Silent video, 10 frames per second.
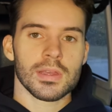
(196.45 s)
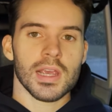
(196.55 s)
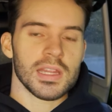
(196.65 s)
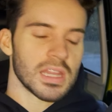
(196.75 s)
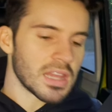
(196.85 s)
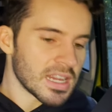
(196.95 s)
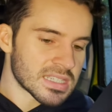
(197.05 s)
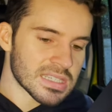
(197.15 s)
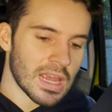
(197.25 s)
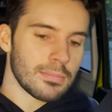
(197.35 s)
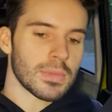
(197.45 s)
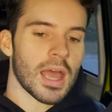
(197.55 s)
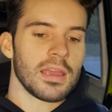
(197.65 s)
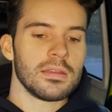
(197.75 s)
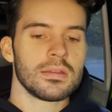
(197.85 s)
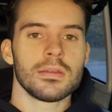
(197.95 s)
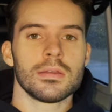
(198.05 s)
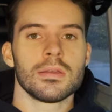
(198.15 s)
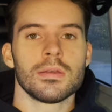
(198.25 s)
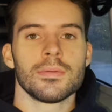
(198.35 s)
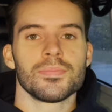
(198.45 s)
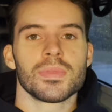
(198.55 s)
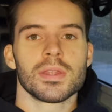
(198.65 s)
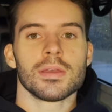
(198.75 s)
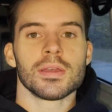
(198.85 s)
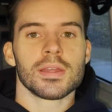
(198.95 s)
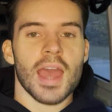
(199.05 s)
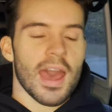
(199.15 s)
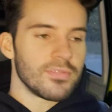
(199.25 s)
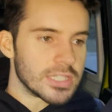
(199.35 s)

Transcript: And then that same night, having